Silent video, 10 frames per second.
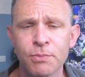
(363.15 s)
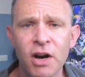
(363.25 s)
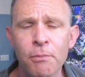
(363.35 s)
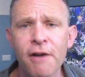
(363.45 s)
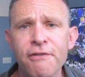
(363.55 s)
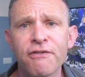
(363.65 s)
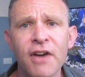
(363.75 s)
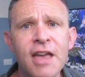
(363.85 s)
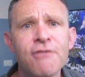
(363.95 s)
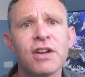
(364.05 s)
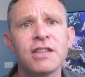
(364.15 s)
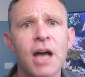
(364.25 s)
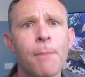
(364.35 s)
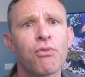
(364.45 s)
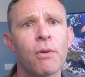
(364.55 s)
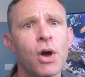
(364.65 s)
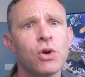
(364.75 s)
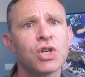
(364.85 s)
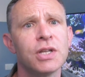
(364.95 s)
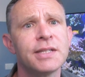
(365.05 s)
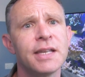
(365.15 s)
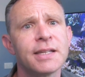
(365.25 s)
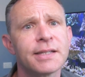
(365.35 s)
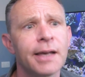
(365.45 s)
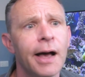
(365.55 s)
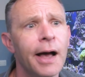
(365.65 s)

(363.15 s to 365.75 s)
One of favourite dud promotions is